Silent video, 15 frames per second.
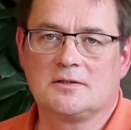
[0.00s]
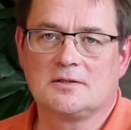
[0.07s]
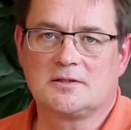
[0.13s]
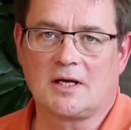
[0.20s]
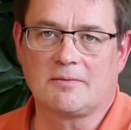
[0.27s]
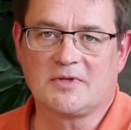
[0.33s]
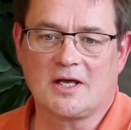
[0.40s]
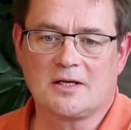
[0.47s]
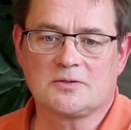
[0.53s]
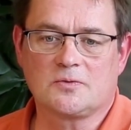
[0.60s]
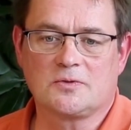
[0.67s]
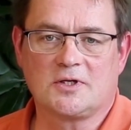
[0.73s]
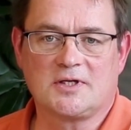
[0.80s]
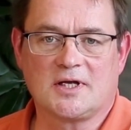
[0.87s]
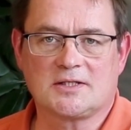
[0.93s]
Sometimes
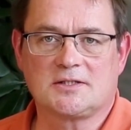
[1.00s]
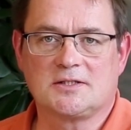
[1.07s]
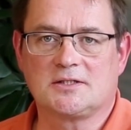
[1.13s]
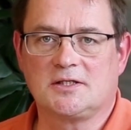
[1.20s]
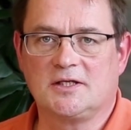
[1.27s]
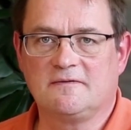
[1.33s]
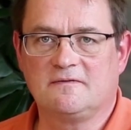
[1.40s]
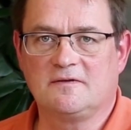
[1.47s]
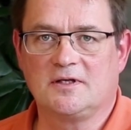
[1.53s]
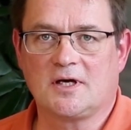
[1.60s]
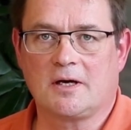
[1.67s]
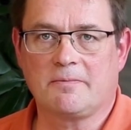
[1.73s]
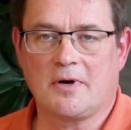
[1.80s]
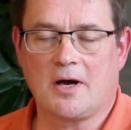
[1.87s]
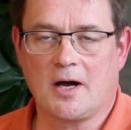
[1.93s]
when the dust is lifted
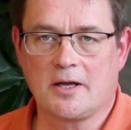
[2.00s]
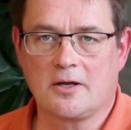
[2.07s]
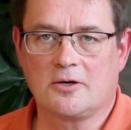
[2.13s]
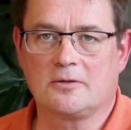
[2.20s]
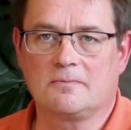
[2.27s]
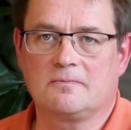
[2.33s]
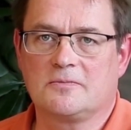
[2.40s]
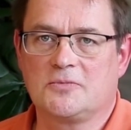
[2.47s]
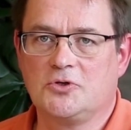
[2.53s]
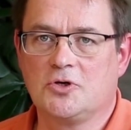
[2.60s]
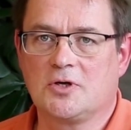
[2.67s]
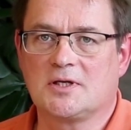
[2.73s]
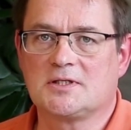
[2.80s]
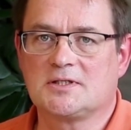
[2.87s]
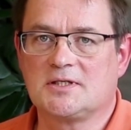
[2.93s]
up higher, you
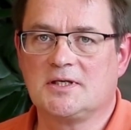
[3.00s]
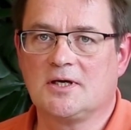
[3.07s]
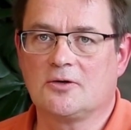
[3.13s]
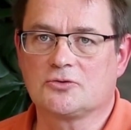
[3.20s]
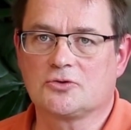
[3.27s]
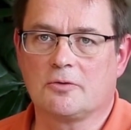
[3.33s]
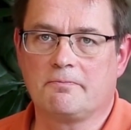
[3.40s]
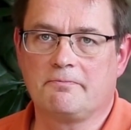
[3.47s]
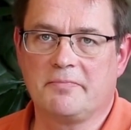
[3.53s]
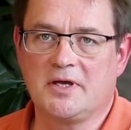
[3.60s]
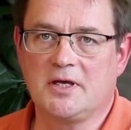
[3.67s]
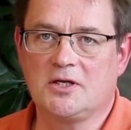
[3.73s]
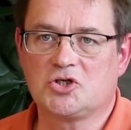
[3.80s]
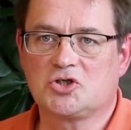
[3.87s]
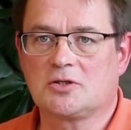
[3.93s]
can see also
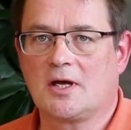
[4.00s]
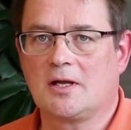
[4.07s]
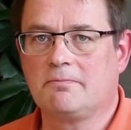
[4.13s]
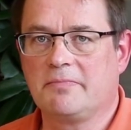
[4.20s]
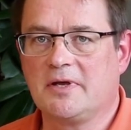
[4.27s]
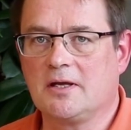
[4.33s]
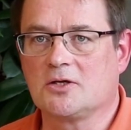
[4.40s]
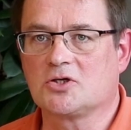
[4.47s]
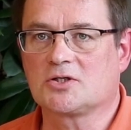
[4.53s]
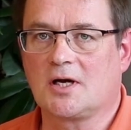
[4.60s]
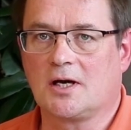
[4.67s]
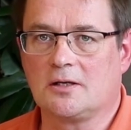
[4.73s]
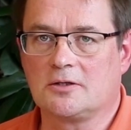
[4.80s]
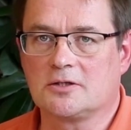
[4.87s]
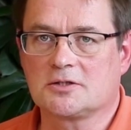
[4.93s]
peach and pinkish
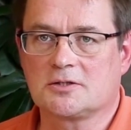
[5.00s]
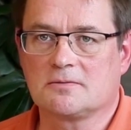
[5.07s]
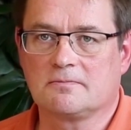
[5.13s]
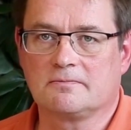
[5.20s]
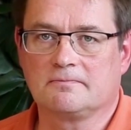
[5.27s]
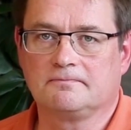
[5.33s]
colors.